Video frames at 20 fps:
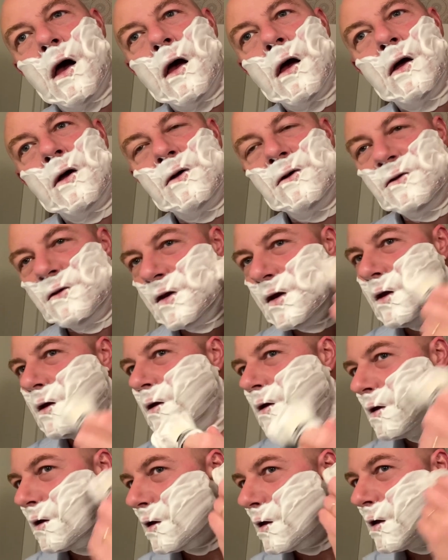You see?
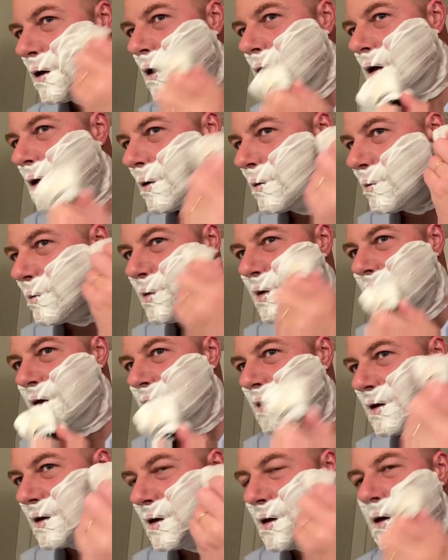
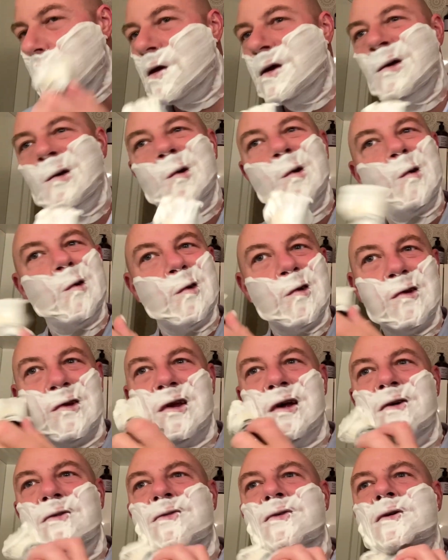Peaky. Good
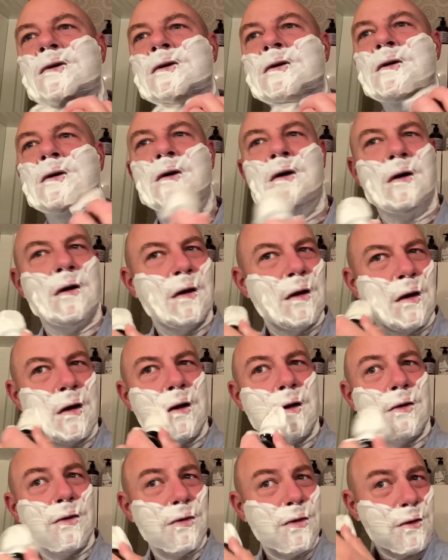stuff.
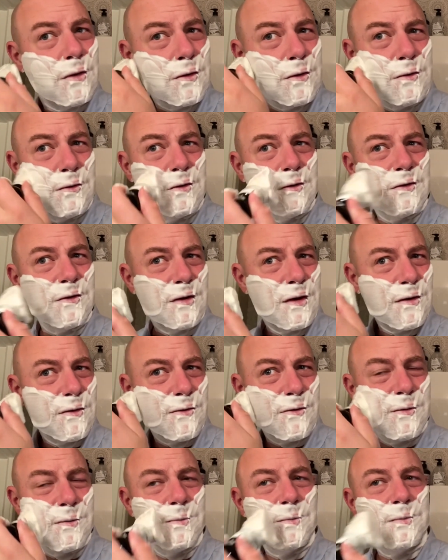the good stuff.